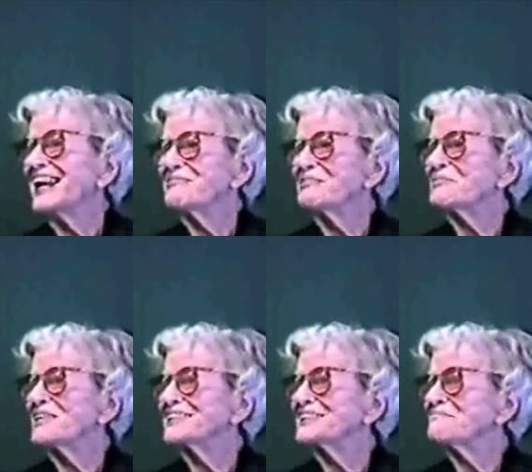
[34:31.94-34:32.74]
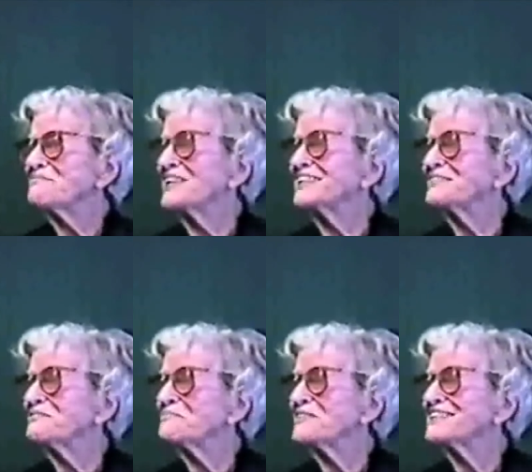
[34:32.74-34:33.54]
I'm president,
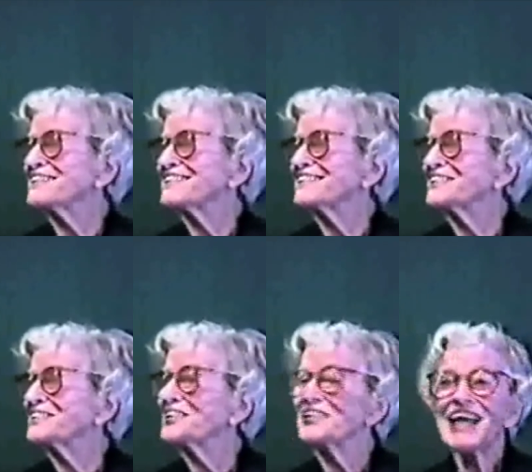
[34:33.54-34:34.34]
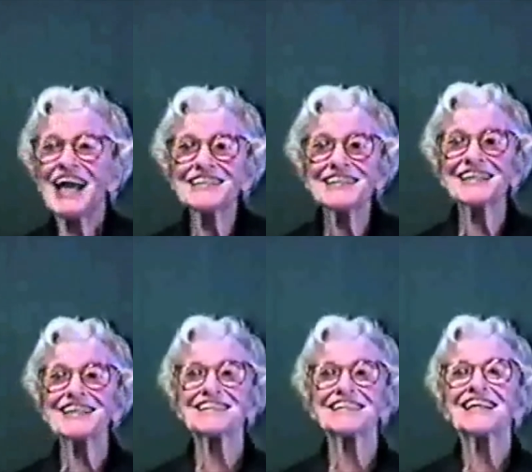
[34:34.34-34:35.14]
president, president, you know. I think
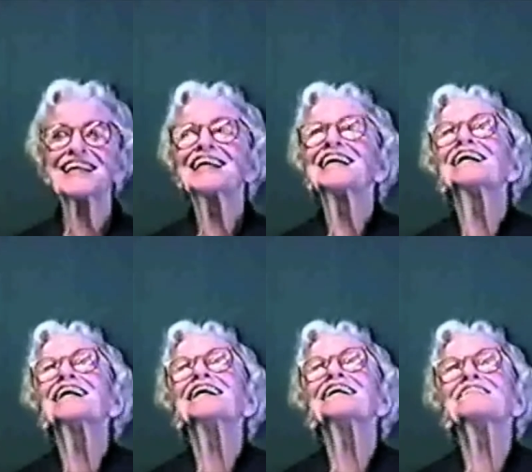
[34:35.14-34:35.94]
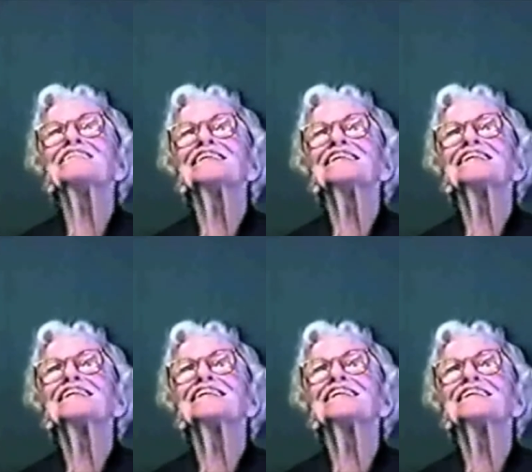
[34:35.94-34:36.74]
it's a, uh,
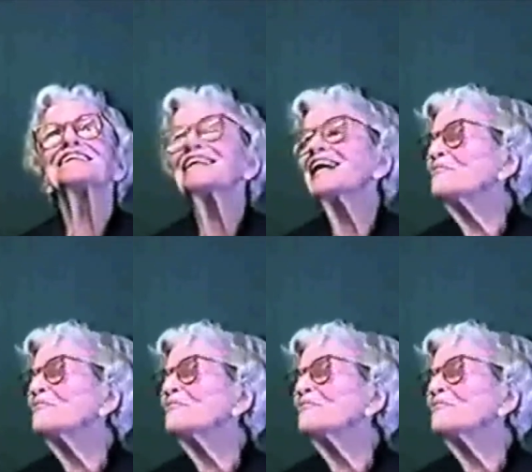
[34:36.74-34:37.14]
well,